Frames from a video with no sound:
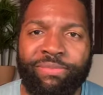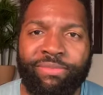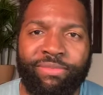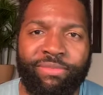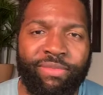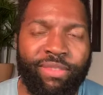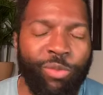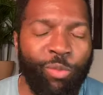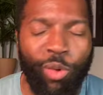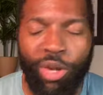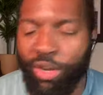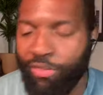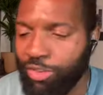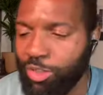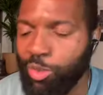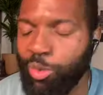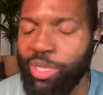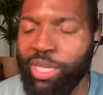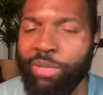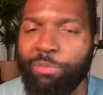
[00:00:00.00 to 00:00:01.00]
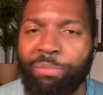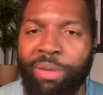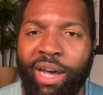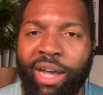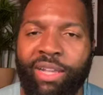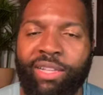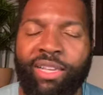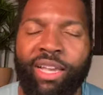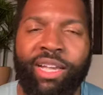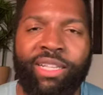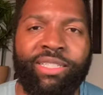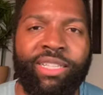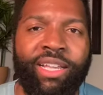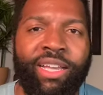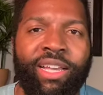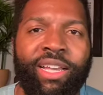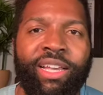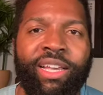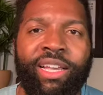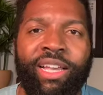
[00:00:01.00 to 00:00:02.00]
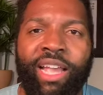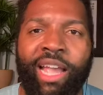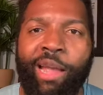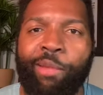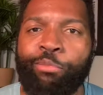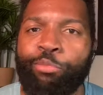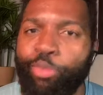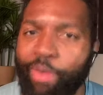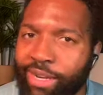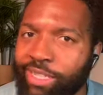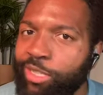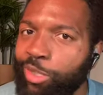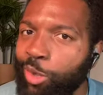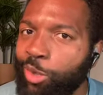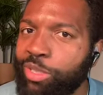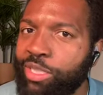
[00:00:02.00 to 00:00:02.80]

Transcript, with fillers: and brace yourself for How to Citizen with Baratunde.